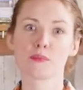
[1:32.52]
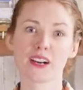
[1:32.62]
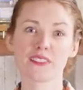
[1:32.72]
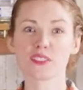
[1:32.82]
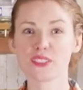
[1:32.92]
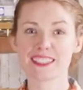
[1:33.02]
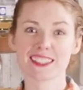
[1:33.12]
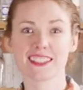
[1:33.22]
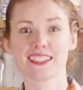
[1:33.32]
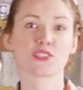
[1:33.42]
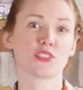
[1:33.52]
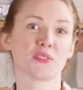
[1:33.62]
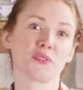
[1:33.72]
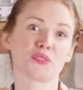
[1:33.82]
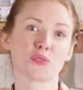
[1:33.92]
Part of the reason that this
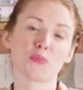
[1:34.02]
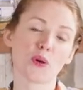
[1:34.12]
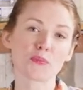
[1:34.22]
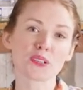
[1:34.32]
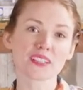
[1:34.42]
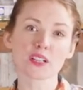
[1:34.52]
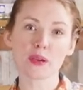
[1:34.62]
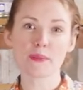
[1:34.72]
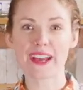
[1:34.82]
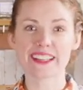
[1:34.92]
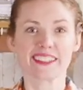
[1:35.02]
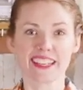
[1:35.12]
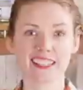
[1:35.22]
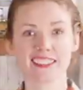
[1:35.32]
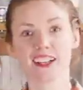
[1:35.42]
drink was so popular way back in the
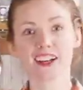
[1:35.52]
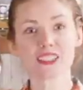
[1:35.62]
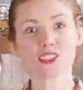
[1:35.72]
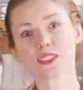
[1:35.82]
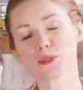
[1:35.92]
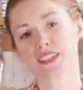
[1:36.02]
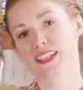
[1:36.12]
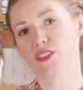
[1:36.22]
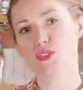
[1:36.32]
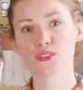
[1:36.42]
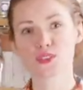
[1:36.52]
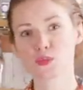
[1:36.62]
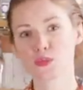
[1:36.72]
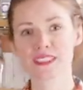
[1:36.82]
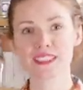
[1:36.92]
1800s was that it looked
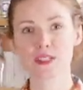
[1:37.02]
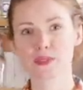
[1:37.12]
so pretty.